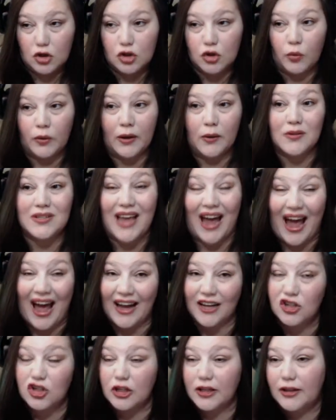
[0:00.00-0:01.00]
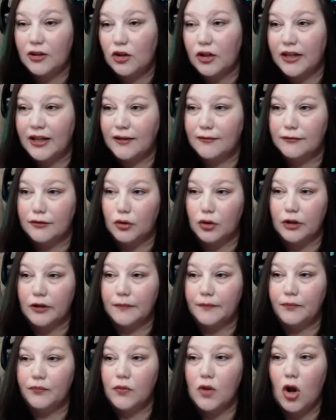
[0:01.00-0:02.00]
So what I was actually looking
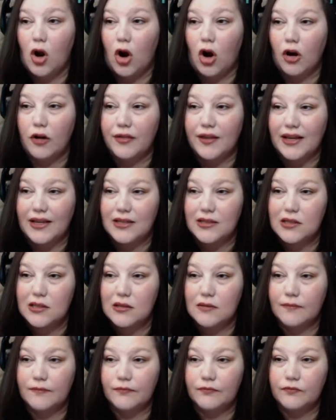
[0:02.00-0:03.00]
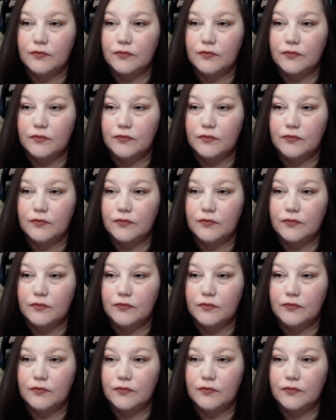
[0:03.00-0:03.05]
for are these.